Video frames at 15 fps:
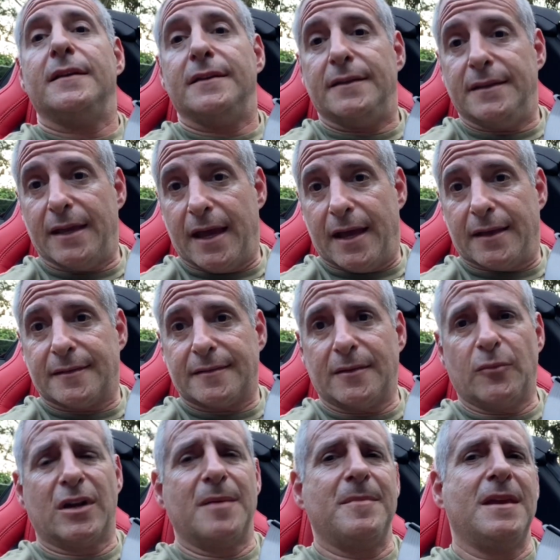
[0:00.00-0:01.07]
Yes. And
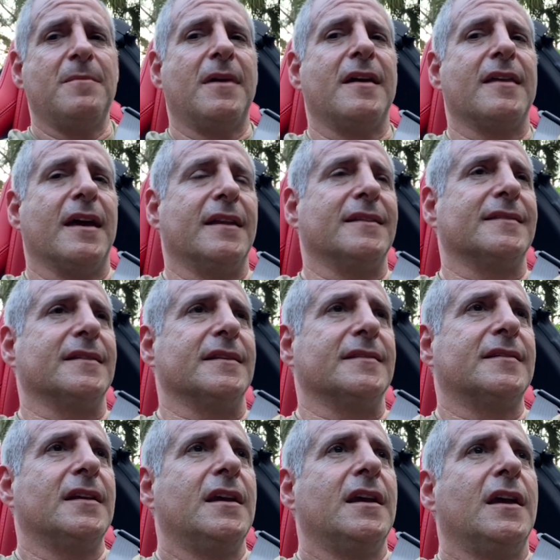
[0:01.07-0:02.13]
what I mean by that is this.
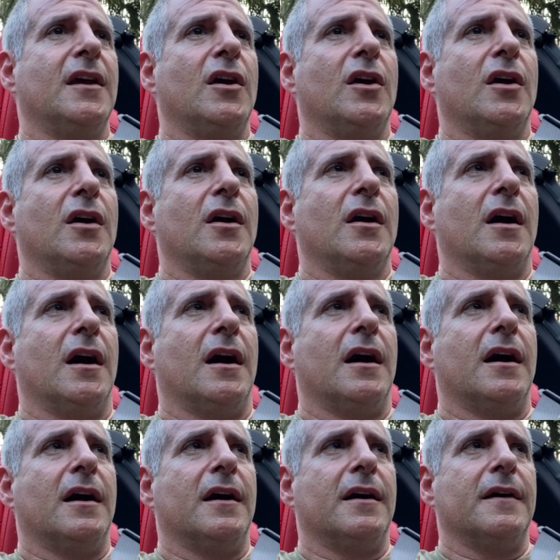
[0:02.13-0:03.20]

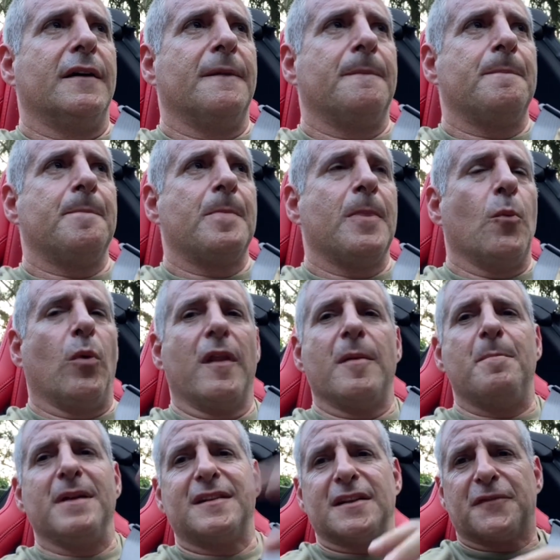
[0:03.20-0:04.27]
One of the
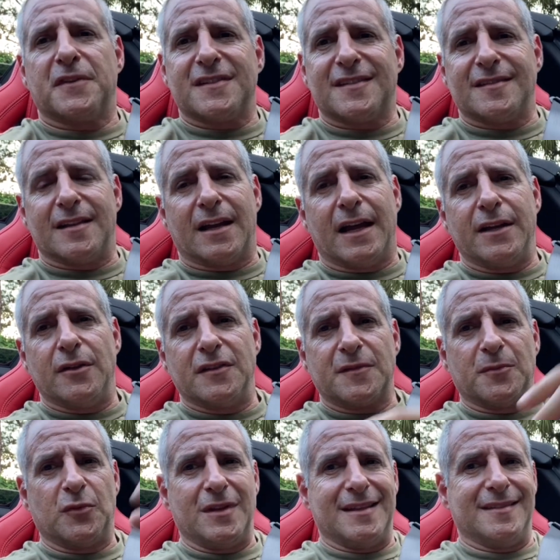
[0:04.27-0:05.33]
big differences that I noticed
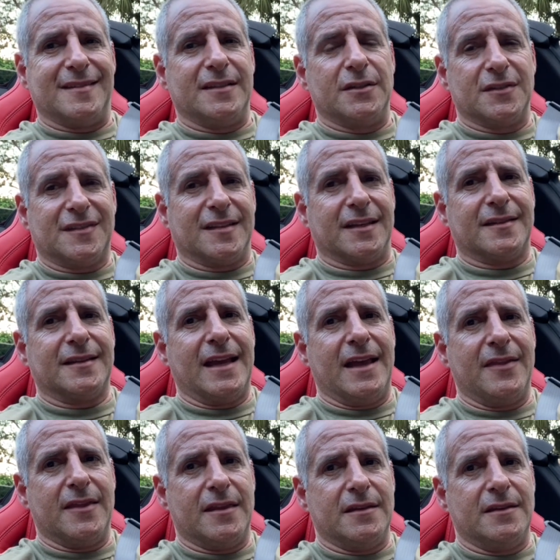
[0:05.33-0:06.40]
between the Z06
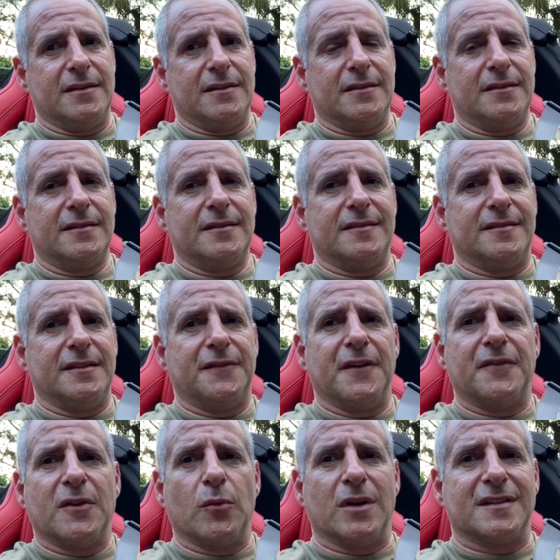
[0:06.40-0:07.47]
and the
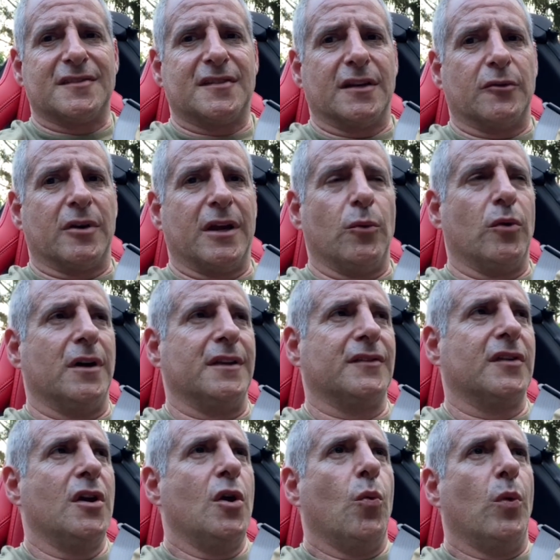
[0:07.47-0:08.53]
Z51 Stingray was
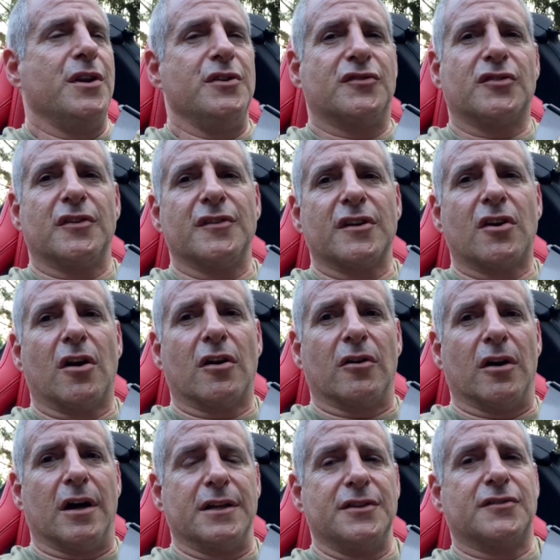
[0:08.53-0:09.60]
when you turn the car
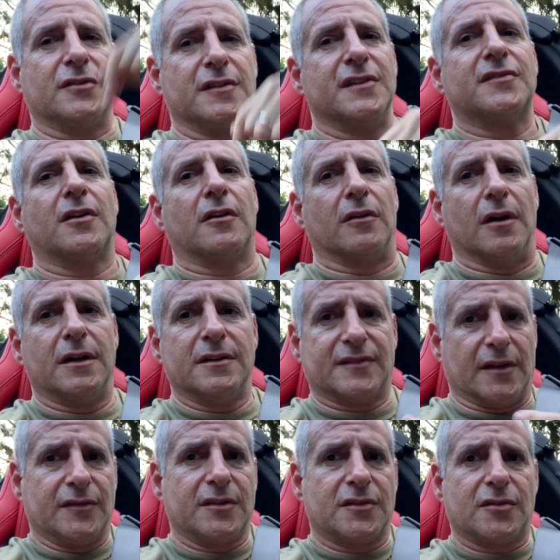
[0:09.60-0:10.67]
on, you turn this car on, it
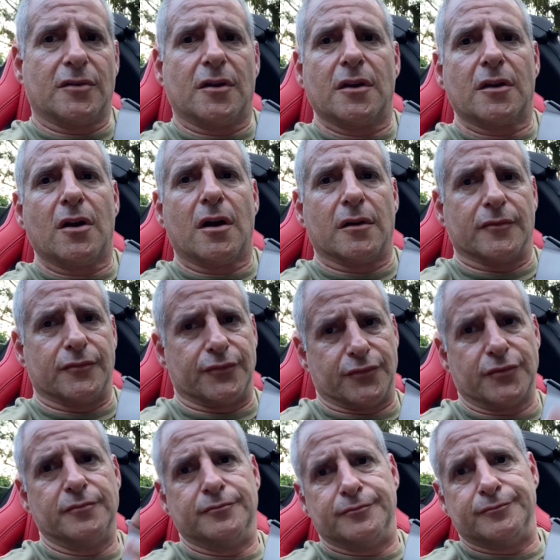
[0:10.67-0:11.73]
sounds like you turn on a car.
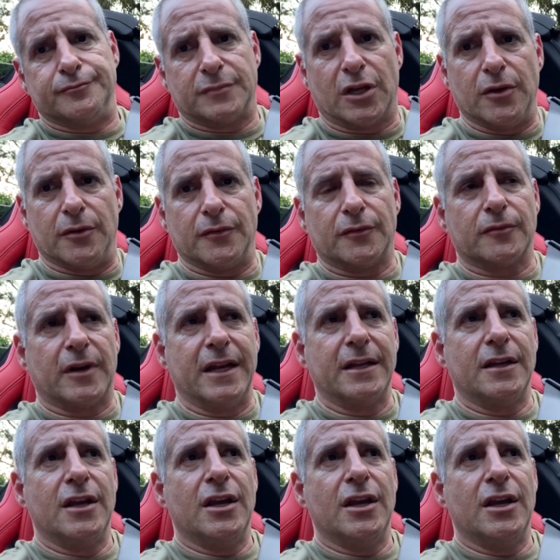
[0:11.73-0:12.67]
Zoom goes, right?